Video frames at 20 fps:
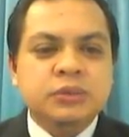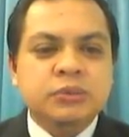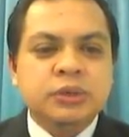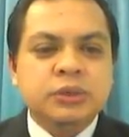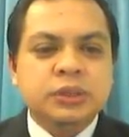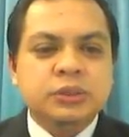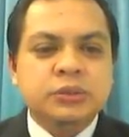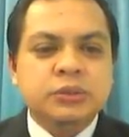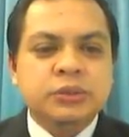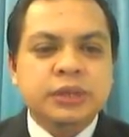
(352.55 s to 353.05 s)

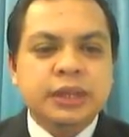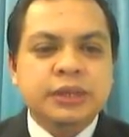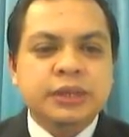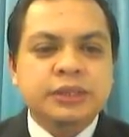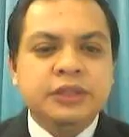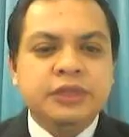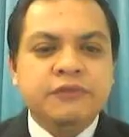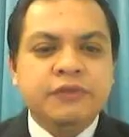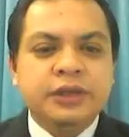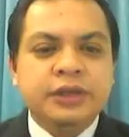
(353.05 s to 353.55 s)
want to
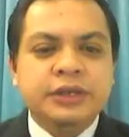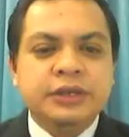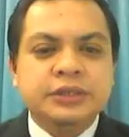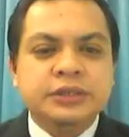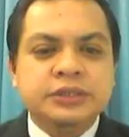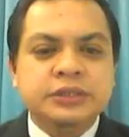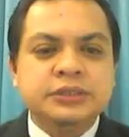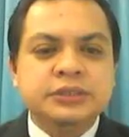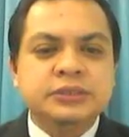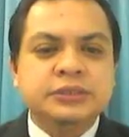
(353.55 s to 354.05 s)
identify the
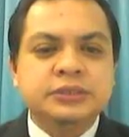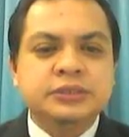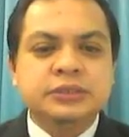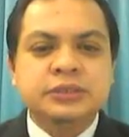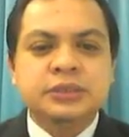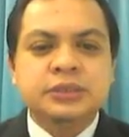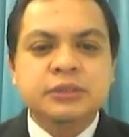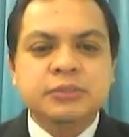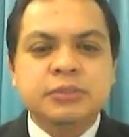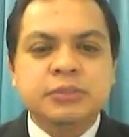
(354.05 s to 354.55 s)

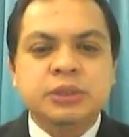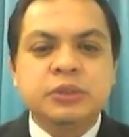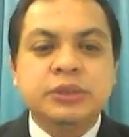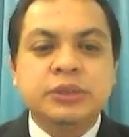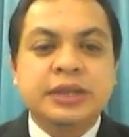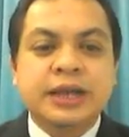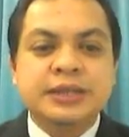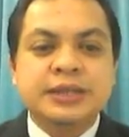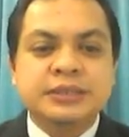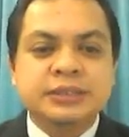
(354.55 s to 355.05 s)
relations
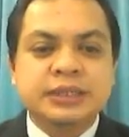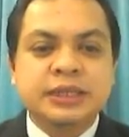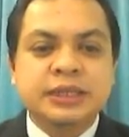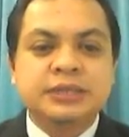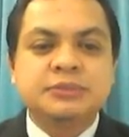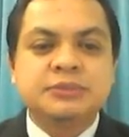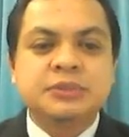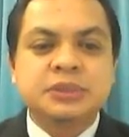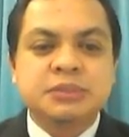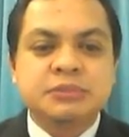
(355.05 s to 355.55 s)
between Kansei
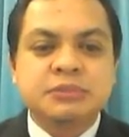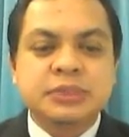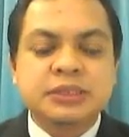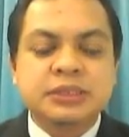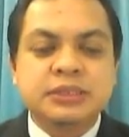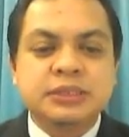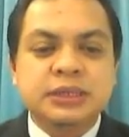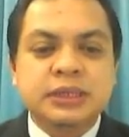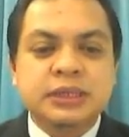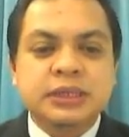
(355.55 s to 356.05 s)
and
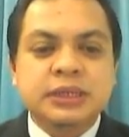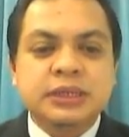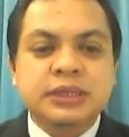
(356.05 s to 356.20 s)
specimen.